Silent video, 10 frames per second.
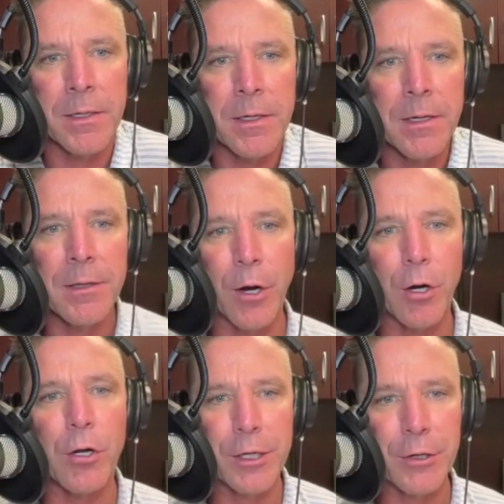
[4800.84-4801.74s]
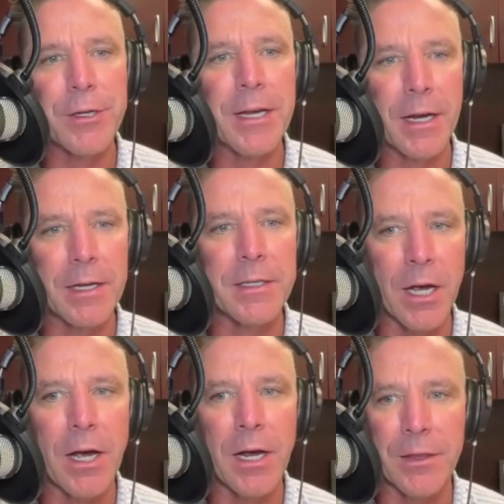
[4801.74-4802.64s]
the earlier you get it
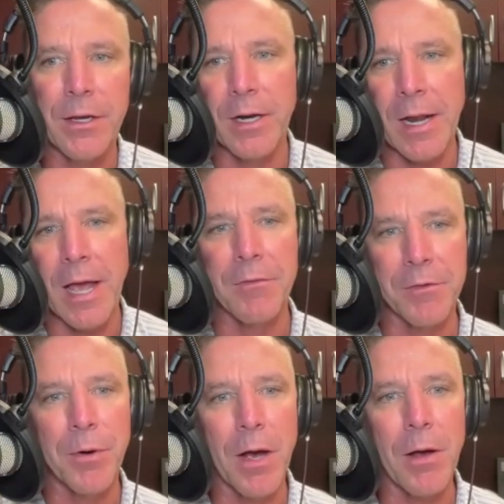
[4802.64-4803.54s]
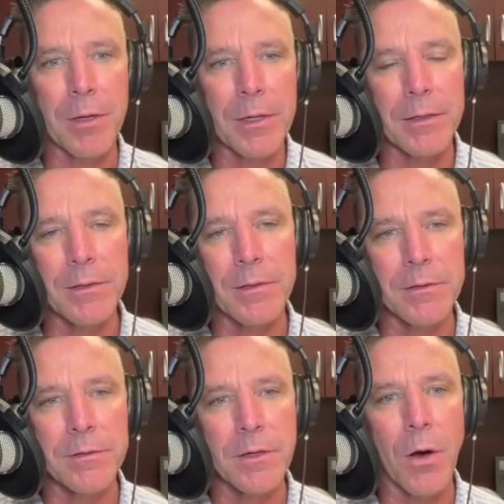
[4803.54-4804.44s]
done, they're going to have to probably
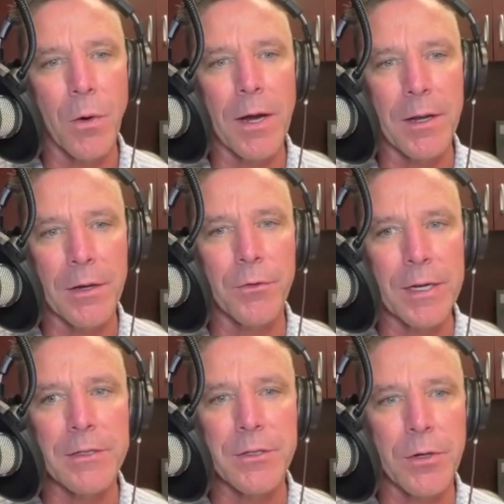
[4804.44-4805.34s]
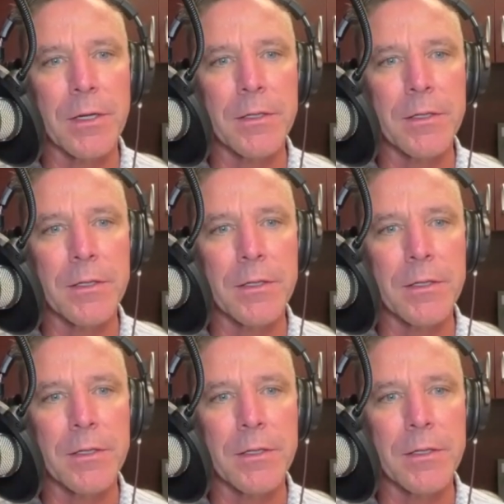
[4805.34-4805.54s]
go in and redo it.